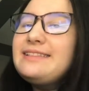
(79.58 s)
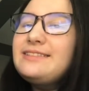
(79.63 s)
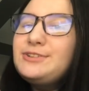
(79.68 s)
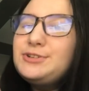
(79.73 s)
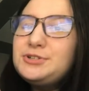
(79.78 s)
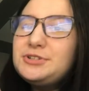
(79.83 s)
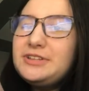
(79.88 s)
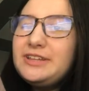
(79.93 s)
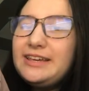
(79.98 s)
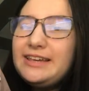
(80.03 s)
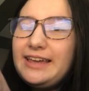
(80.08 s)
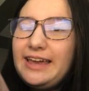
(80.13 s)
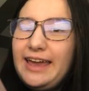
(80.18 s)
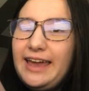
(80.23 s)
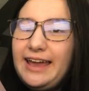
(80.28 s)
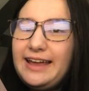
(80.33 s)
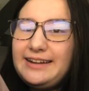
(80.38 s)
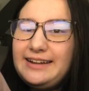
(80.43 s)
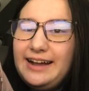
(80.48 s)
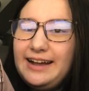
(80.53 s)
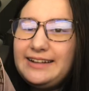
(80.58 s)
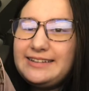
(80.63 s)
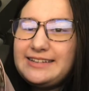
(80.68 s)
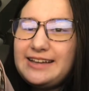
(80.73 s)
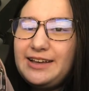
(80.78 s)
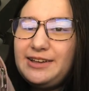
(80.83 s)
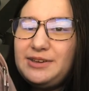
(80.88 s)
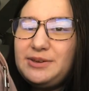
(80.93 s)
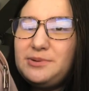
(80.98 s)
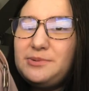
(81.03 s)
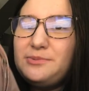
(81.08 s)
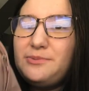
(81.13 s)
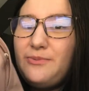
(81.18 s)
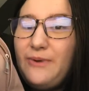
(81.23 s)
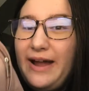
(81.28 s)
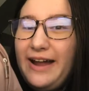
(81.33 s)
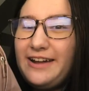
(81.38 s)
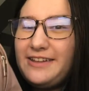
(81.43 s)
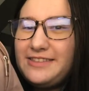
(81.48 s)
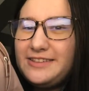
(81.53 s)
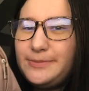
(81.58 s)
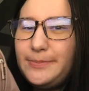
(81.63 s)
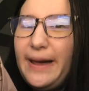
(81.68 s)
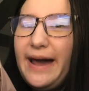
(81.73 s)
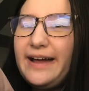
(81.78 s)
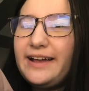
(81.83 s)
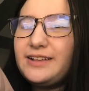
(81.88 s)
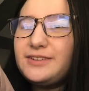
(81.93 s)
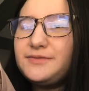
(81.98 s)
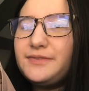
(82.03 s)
literally cannot tell you where this bag is